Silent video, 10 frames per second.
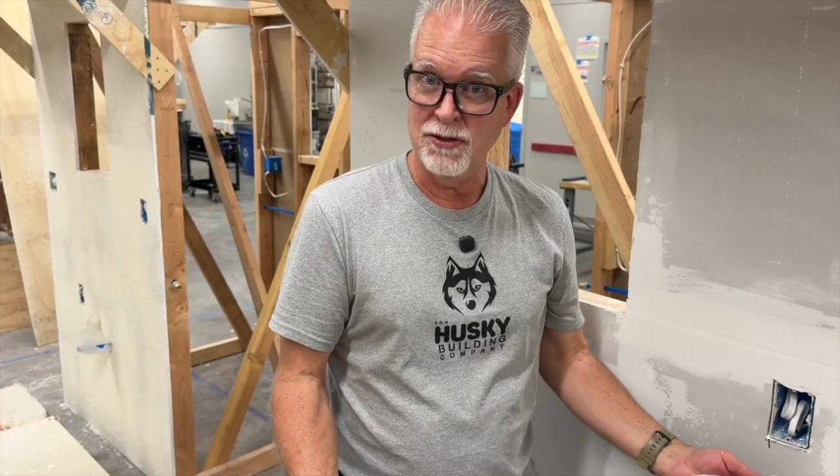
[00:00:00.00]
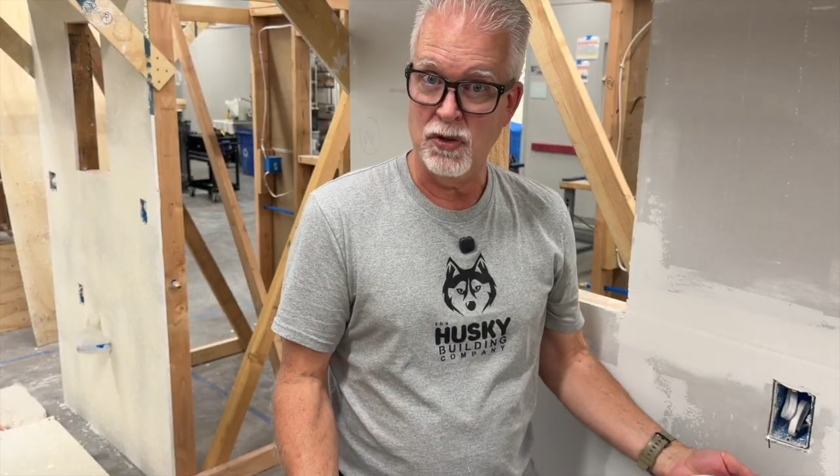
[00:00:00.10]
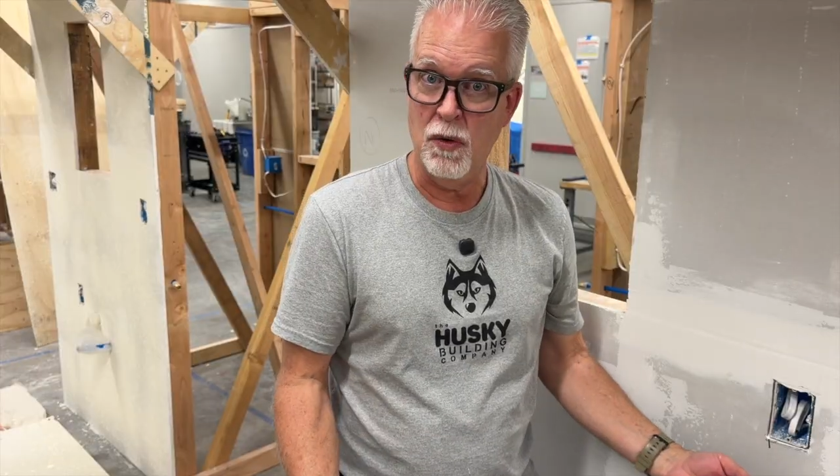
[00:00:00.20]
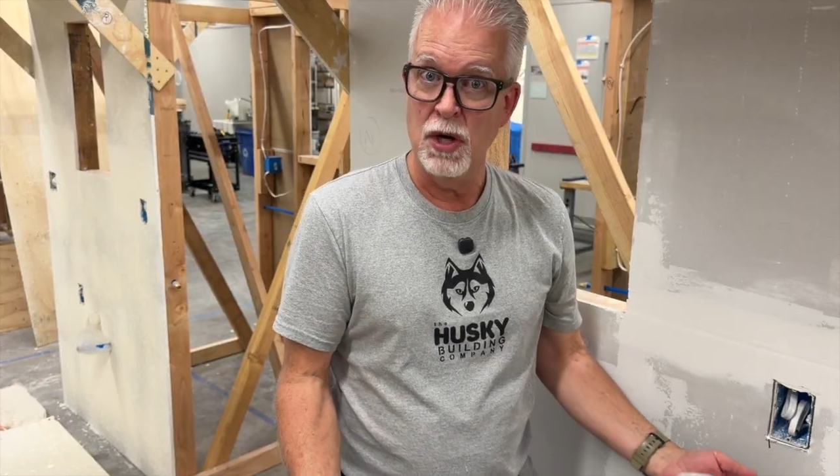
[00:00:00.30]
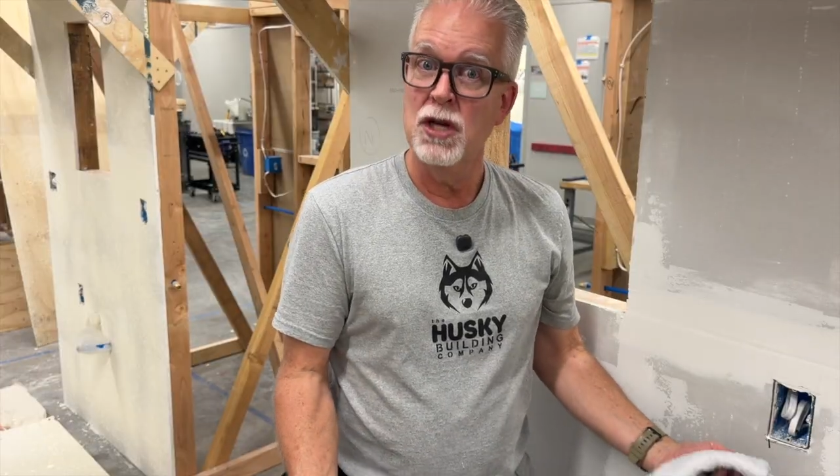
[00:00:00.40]

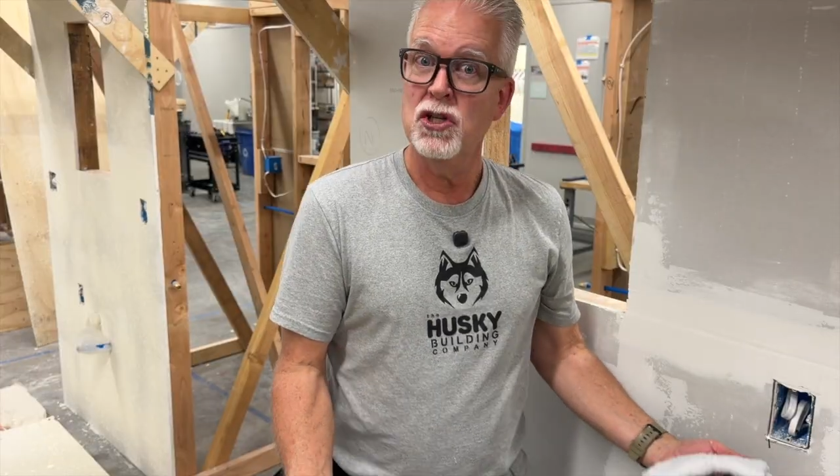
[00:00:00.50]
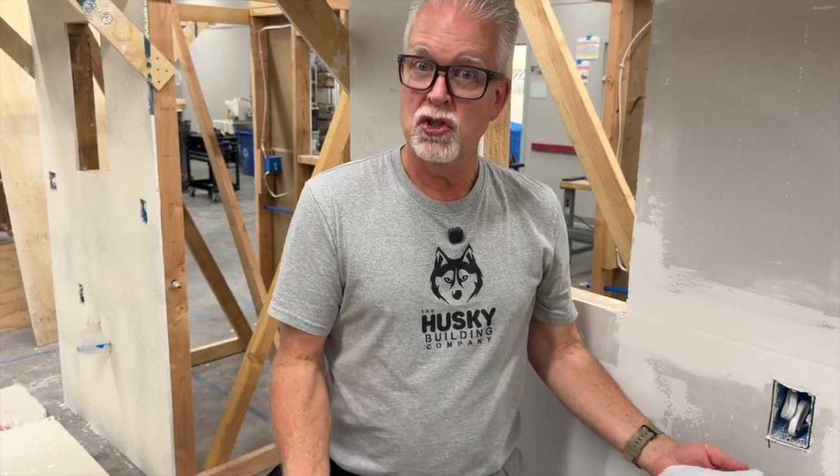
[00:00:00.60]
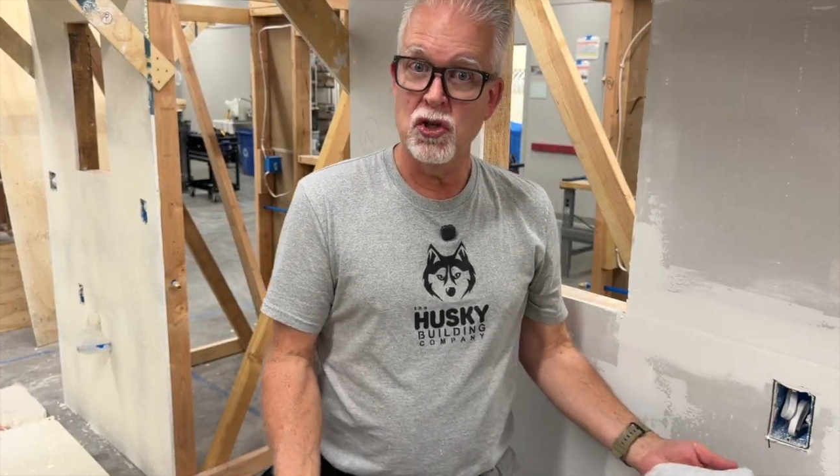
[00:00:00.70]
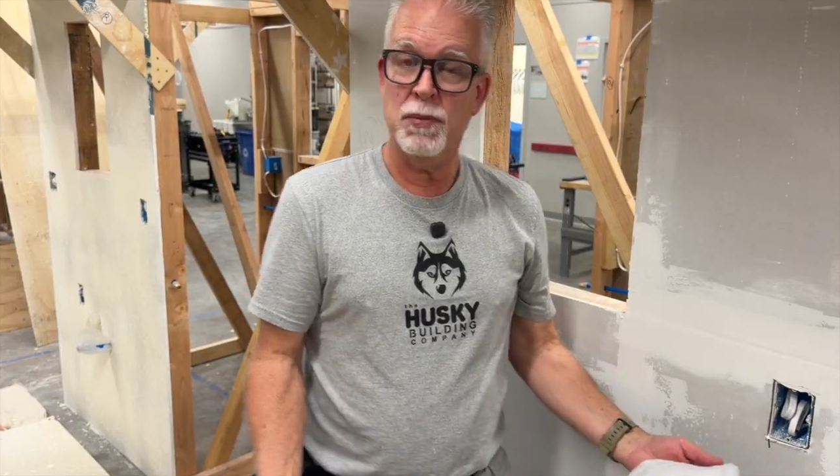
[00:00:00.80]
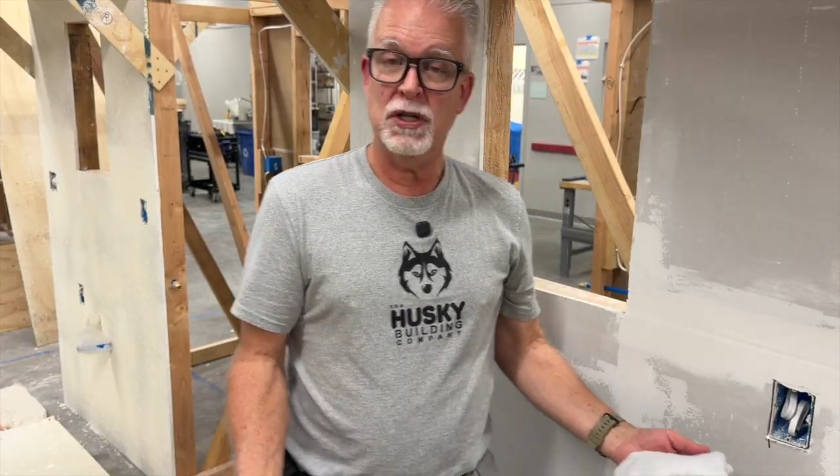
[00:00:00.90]
So
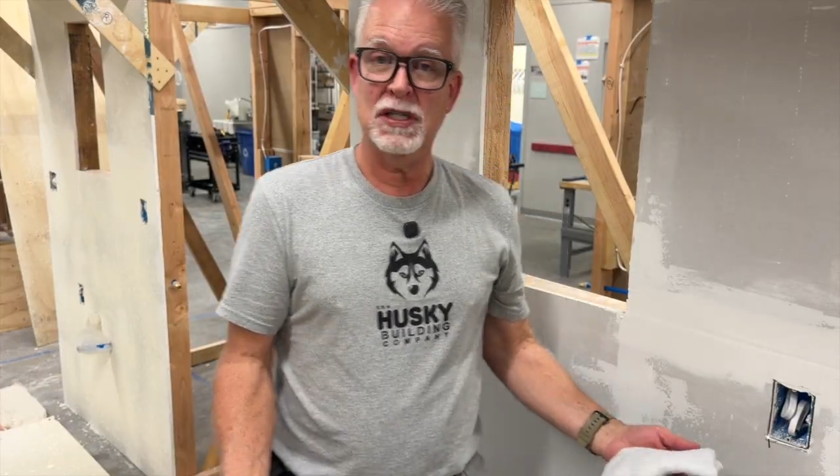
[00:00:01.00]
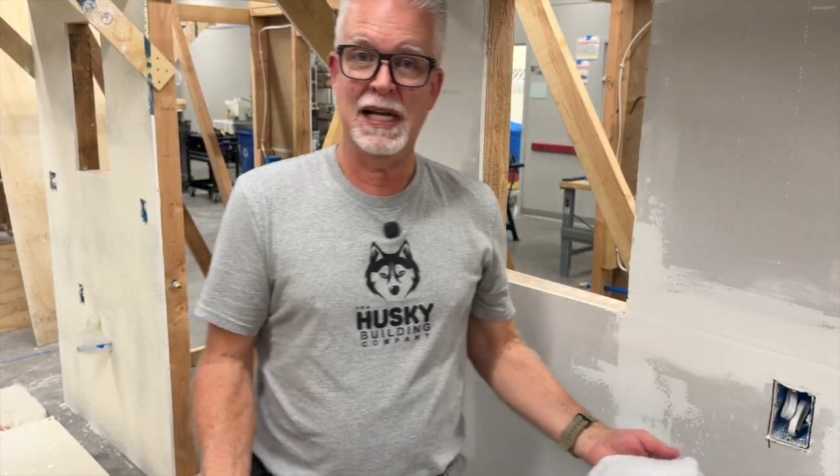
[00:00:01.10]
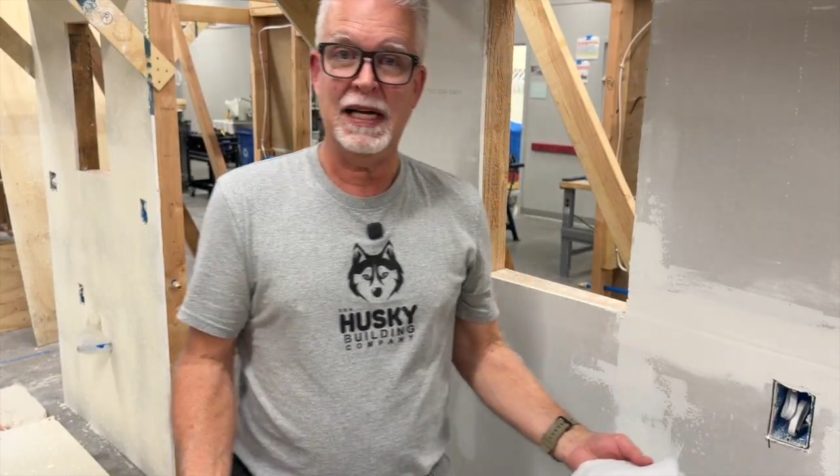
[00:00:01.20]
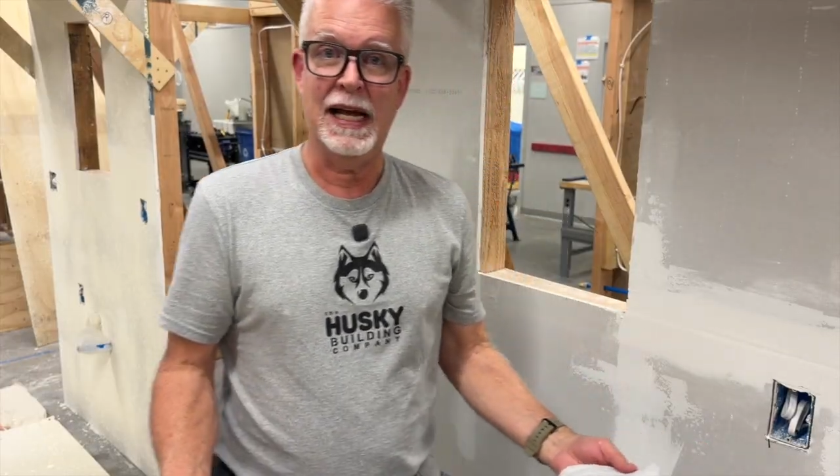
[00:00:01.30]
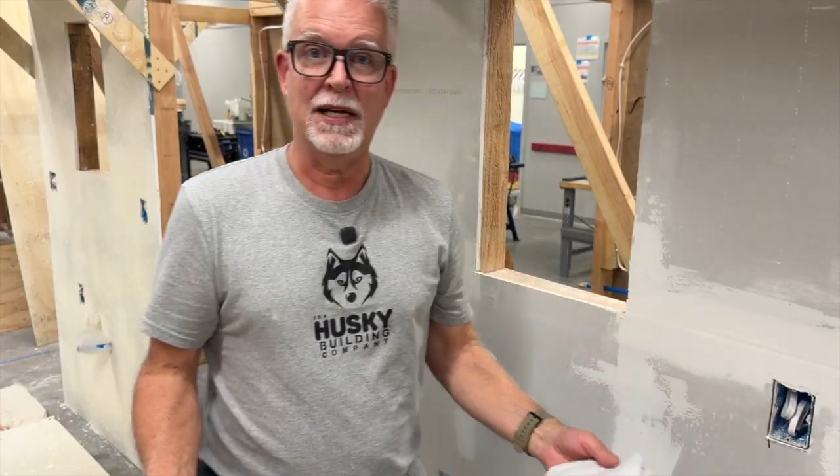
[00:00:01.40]
super good
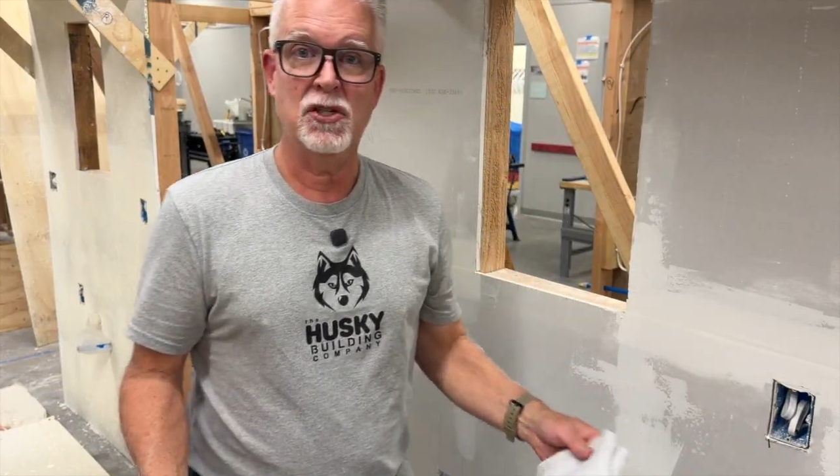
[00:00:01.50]
technique.